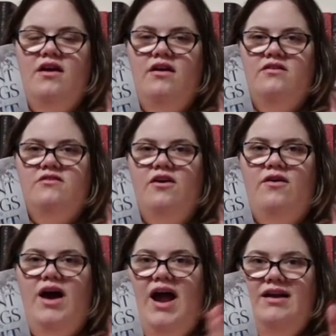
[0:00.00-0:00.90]
So
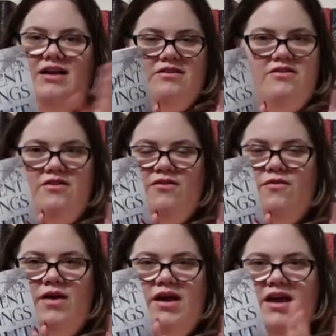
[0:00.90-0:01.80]
I need
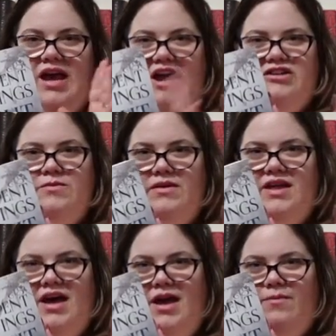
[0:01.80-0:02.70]
to catch up on the
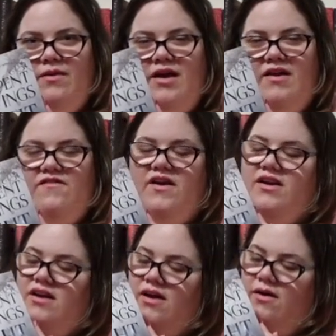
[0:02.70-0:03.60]
hype and find
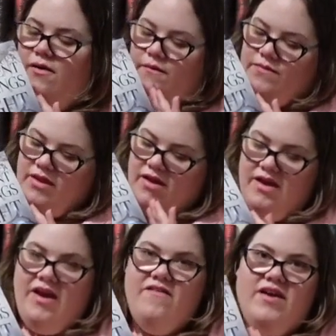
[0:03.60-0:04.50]
out
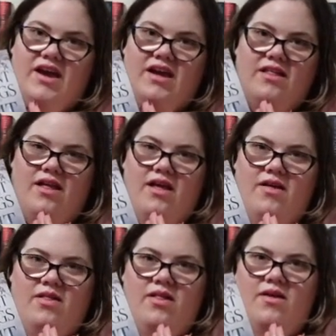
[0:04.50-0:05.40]
if I could
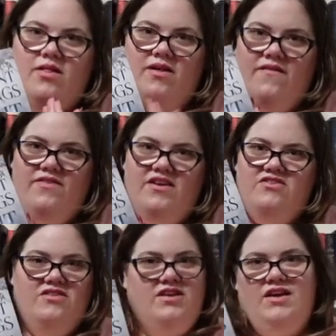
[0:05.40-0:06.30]
love this
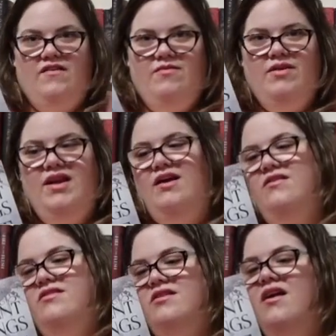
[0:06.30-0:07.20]
just like everybody
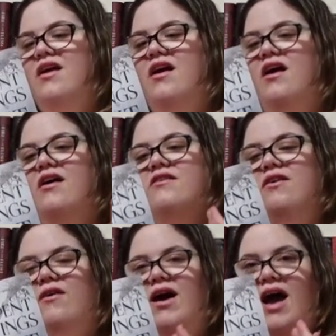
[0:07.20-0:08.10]
else.
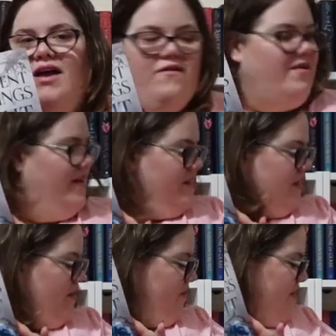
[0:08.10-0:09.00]
So I am very excited for